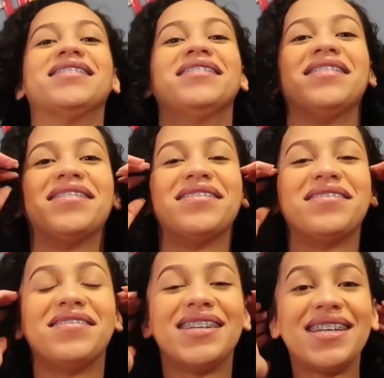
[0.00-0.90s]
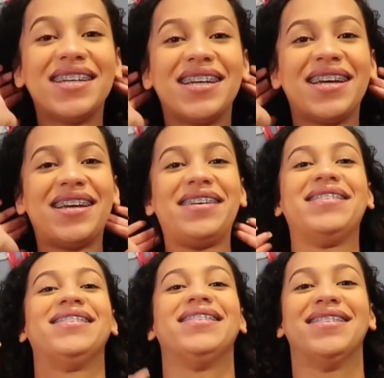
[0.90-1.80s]
So
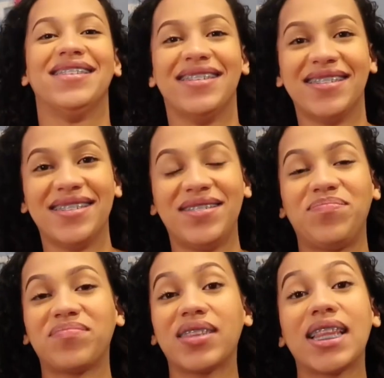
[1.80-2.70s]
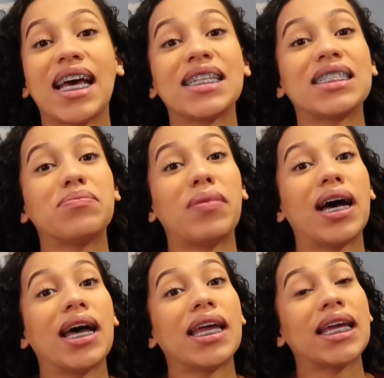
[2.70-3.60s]
yeah, that's
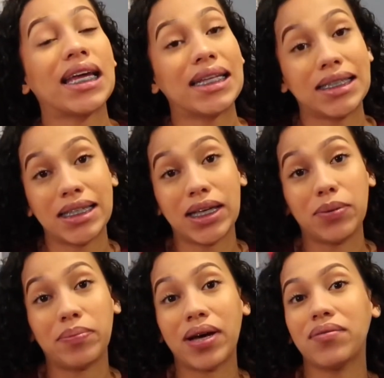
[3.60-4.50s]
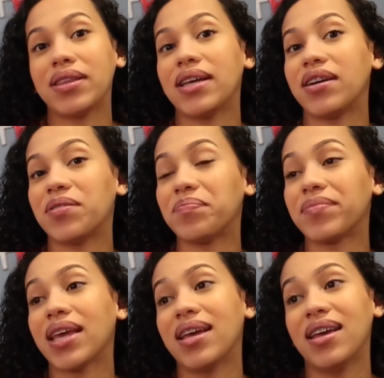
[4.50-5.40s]
my tip out there.
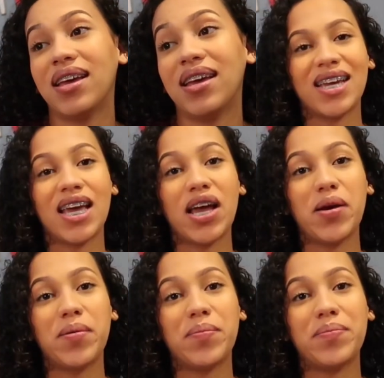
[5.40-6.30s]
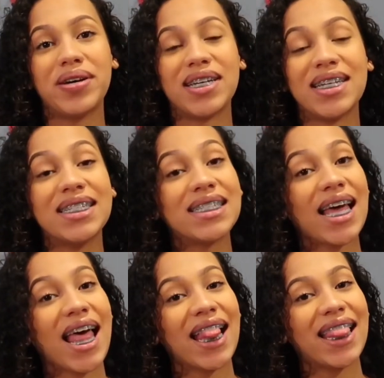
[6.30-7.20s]
But
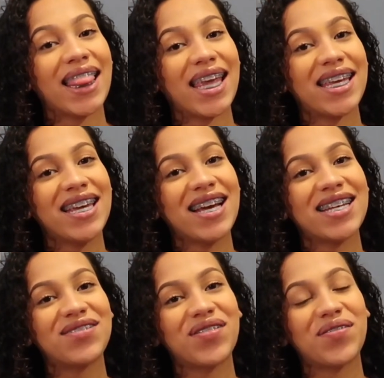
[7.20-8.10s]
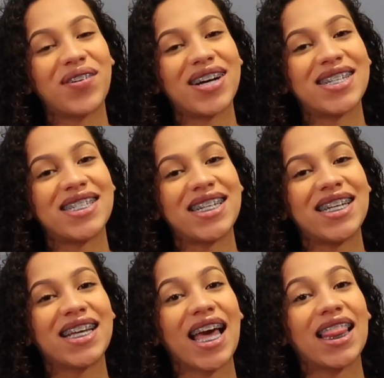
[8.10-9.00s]
thank you guys for
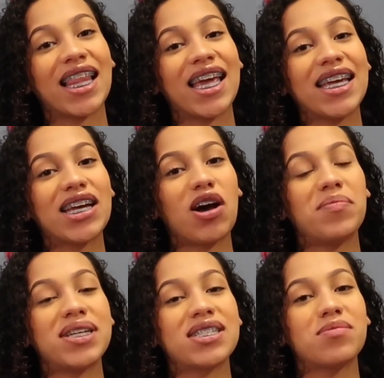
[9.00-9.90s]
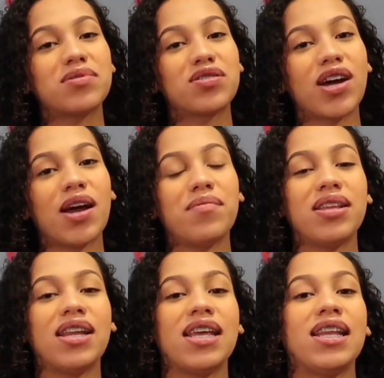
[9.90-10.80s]
watching. Like, comment, subscribe,
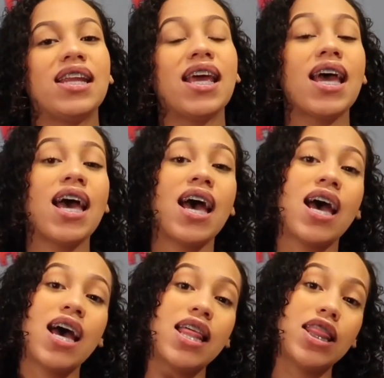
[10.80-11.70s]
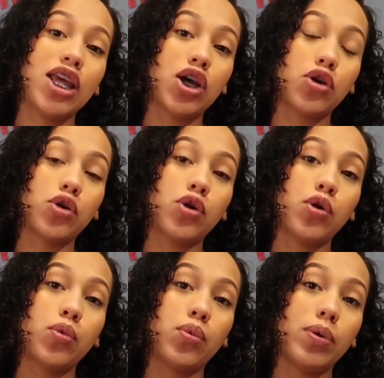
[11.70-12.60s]
and then there
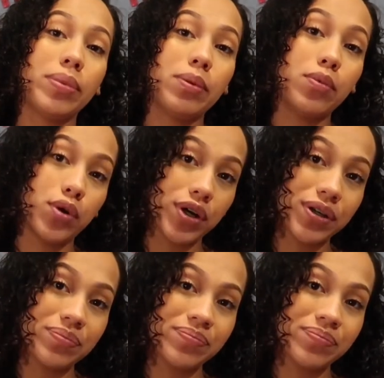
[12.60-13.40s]
will be more.